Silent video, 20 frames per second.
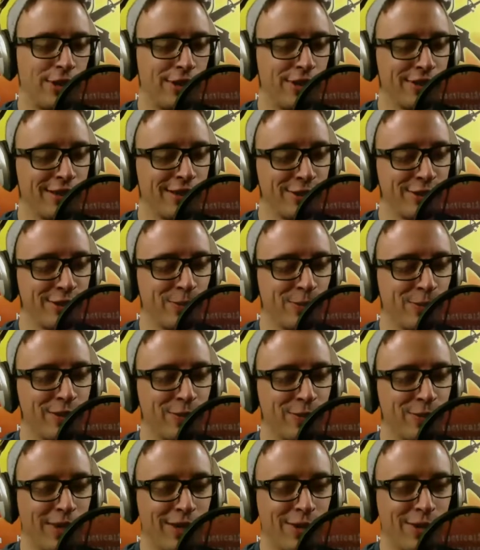there's a reason
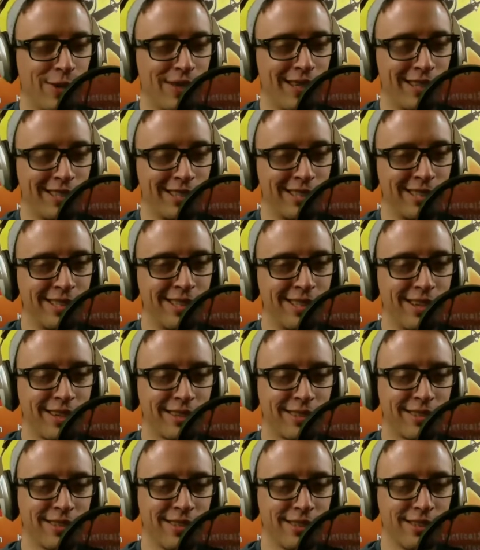why you only had
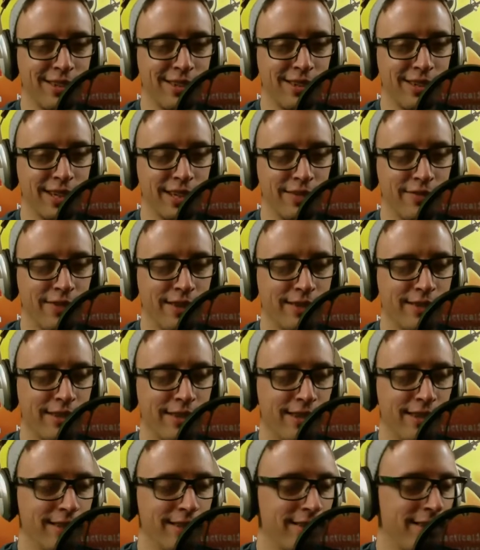sticks. That's all they
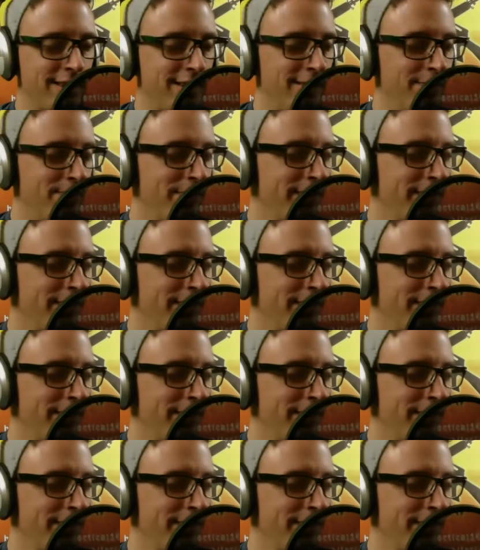invented at the time.